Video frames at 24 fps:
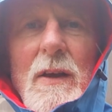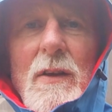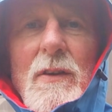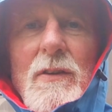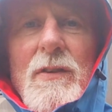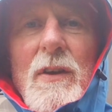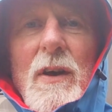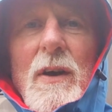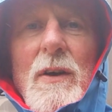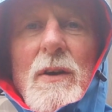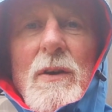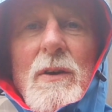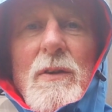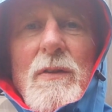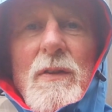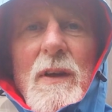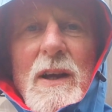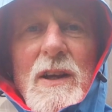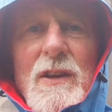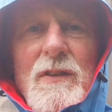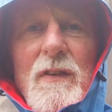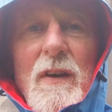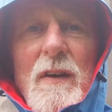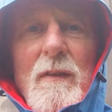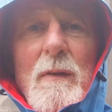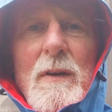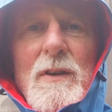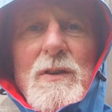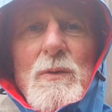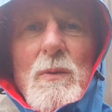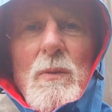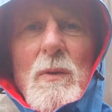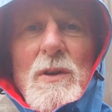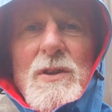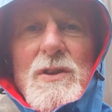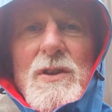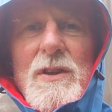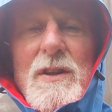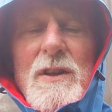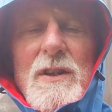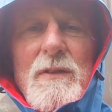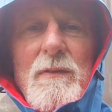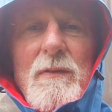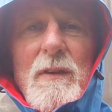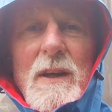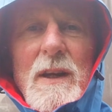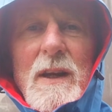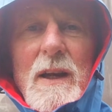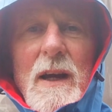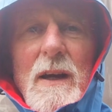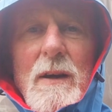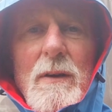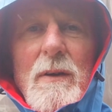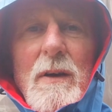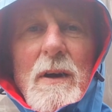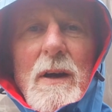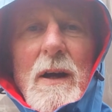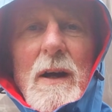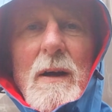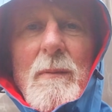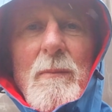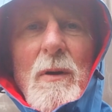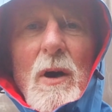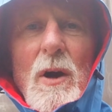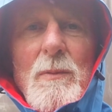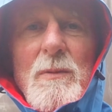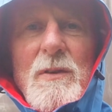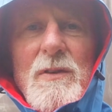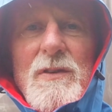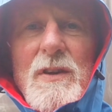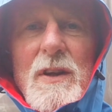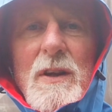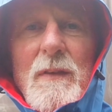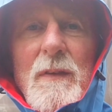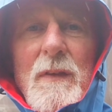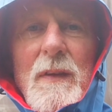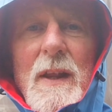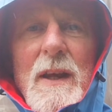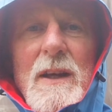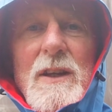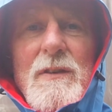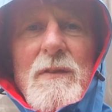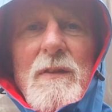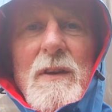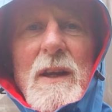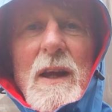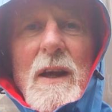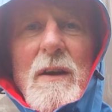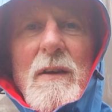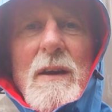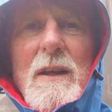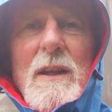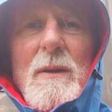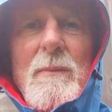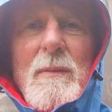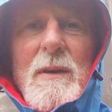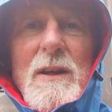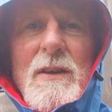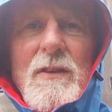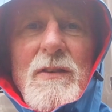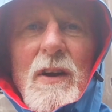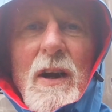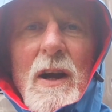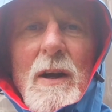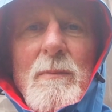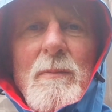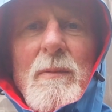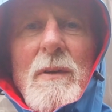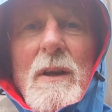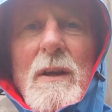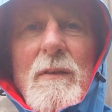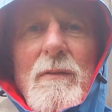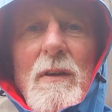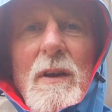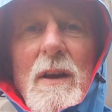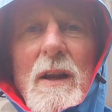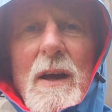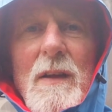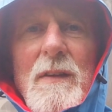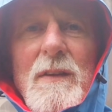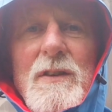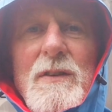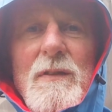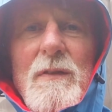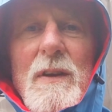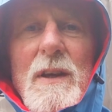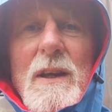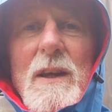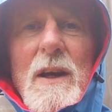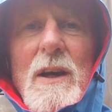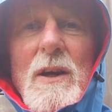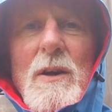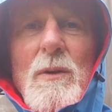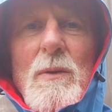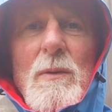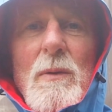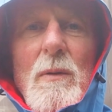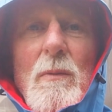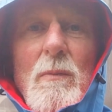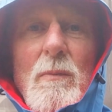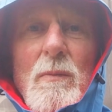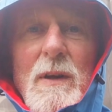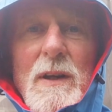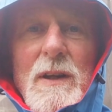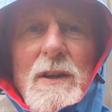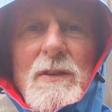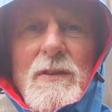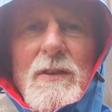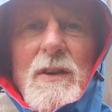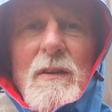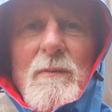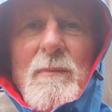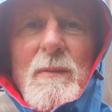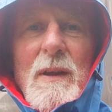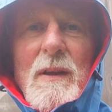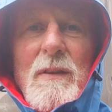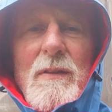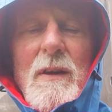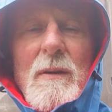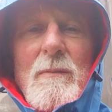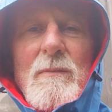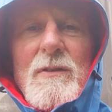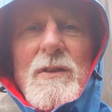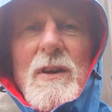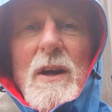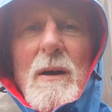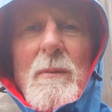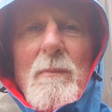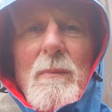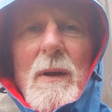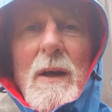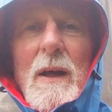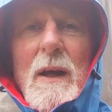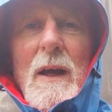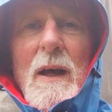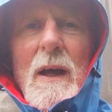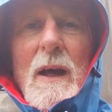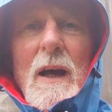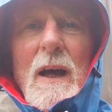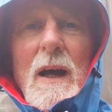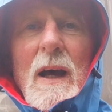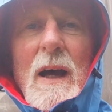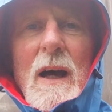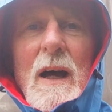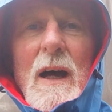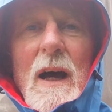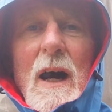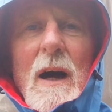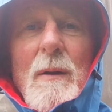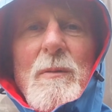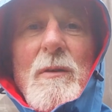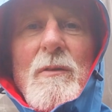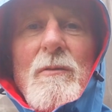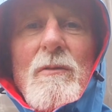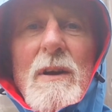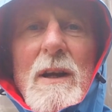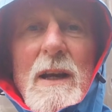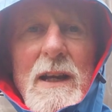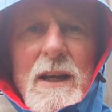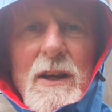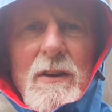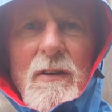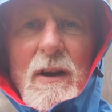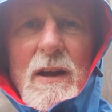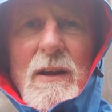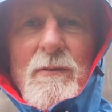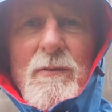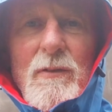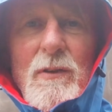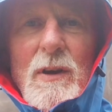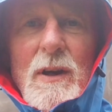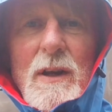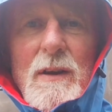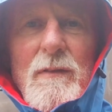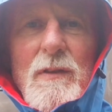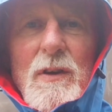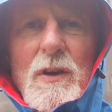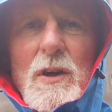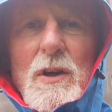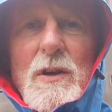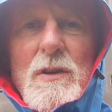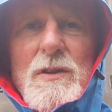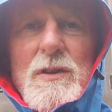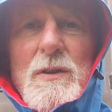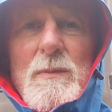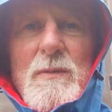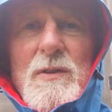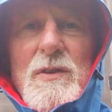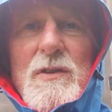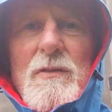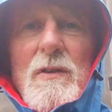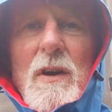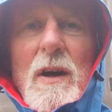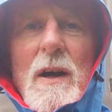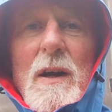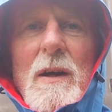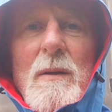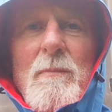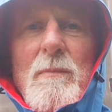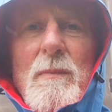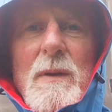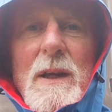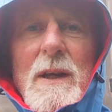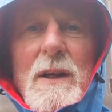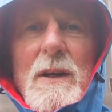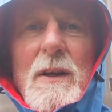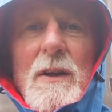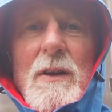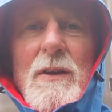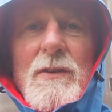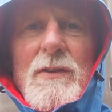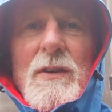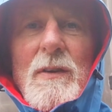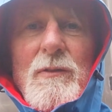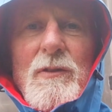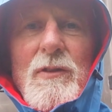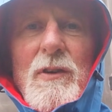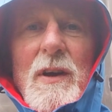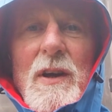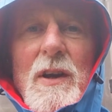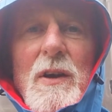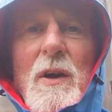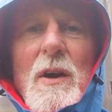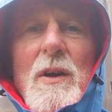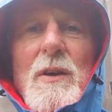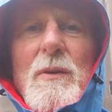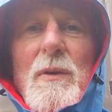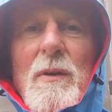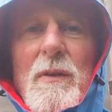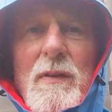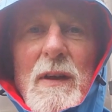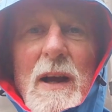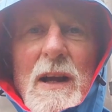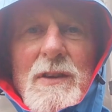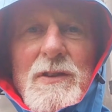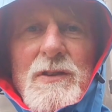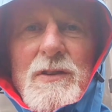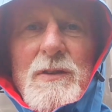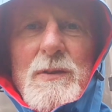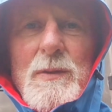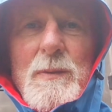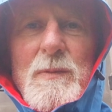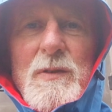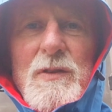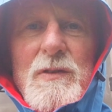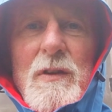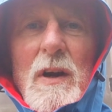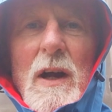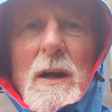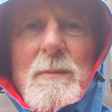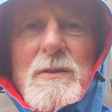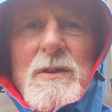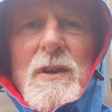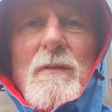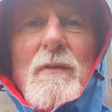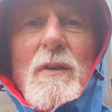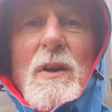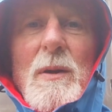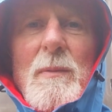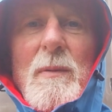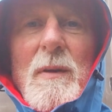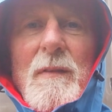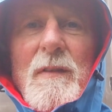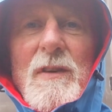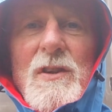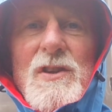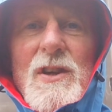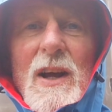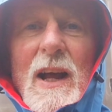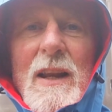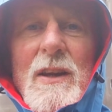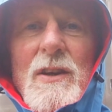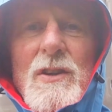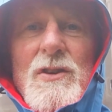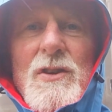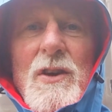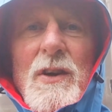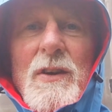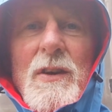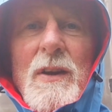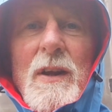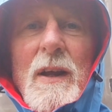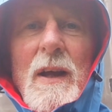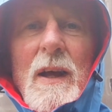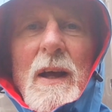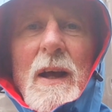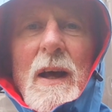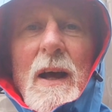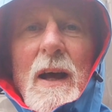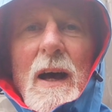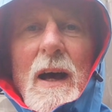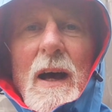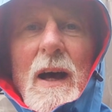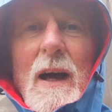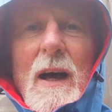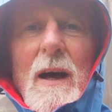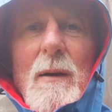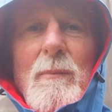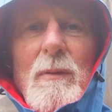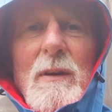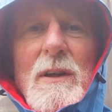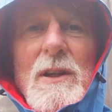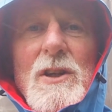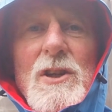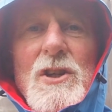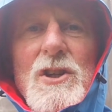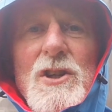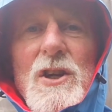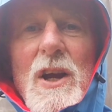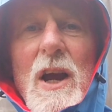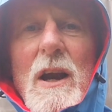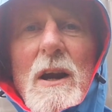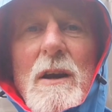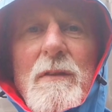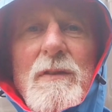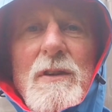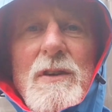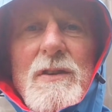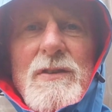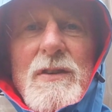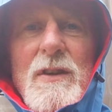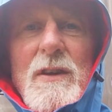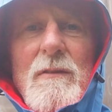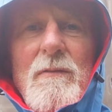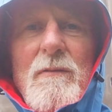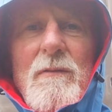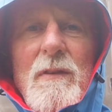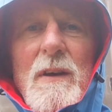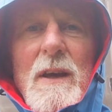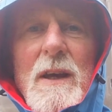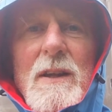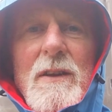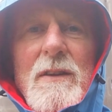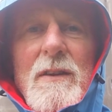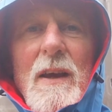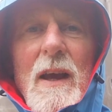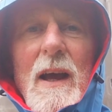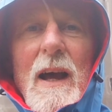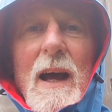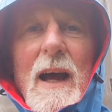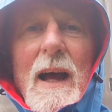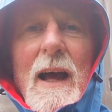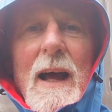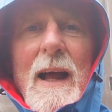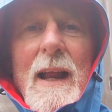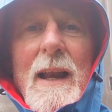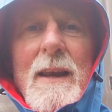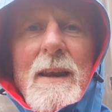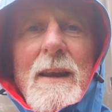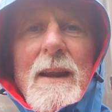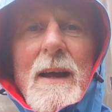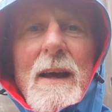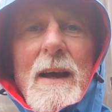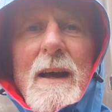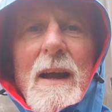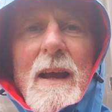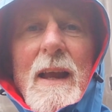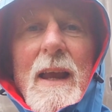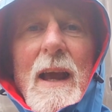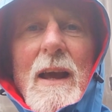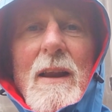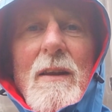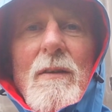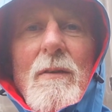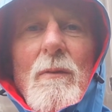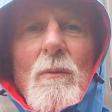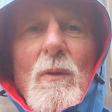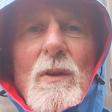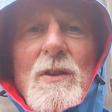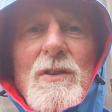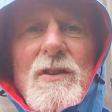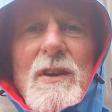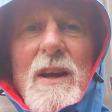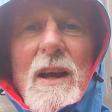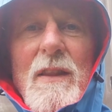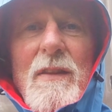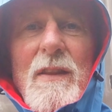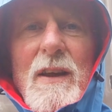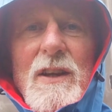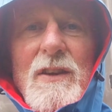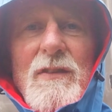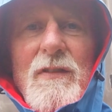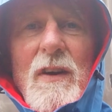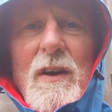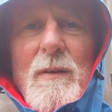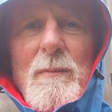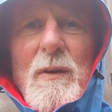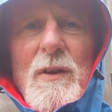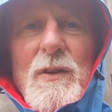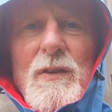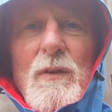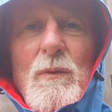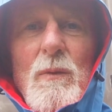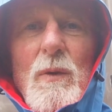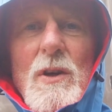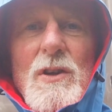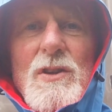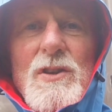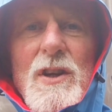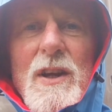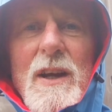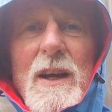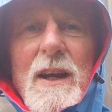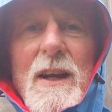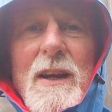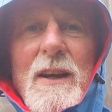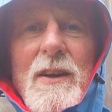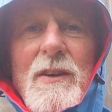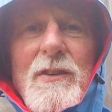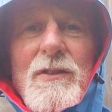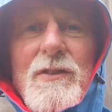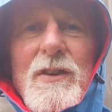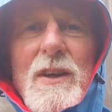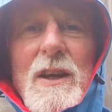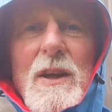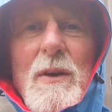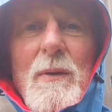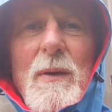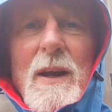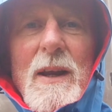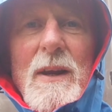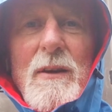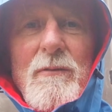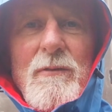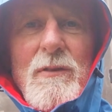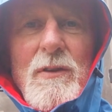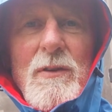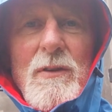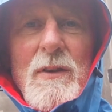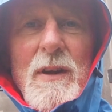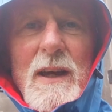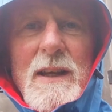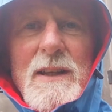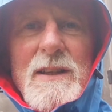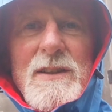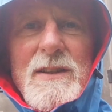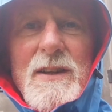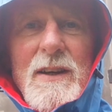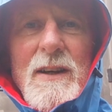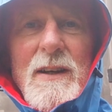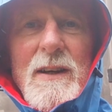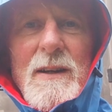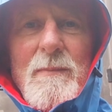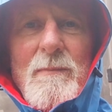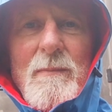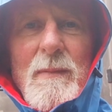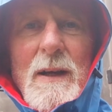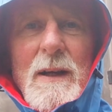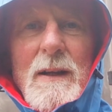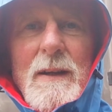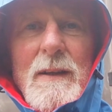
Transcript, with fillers: So thanks very much for watching this video. Hope to see you in the next video. In the meantime, if you like this video, please give thumbs up. I'd be really grateful if you could subscribe, because I'm trying to get to 1,000 subscribers. I've got a bit of a challenge on. Please share if you see fit, and once again, thanks very much for watching, and I'll see you in a few days' time.